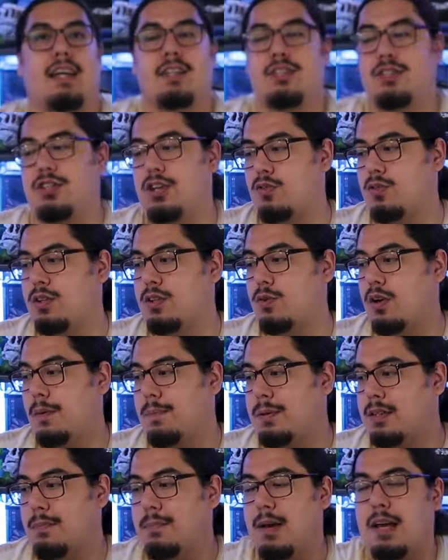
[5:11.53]
because you don't really want
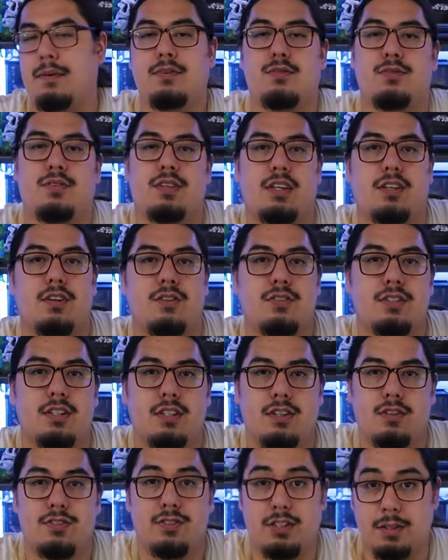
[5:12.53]
to put the babies with the
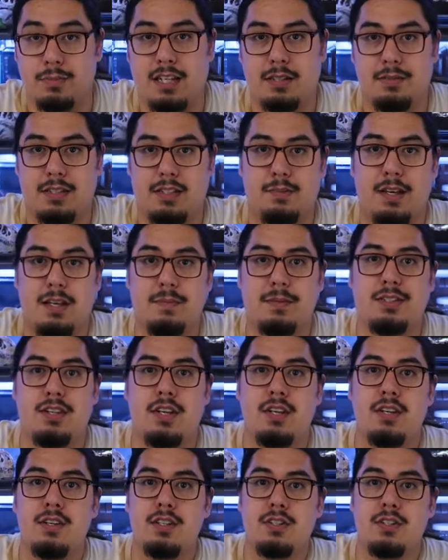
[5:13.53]
adults sometimes eat the babies.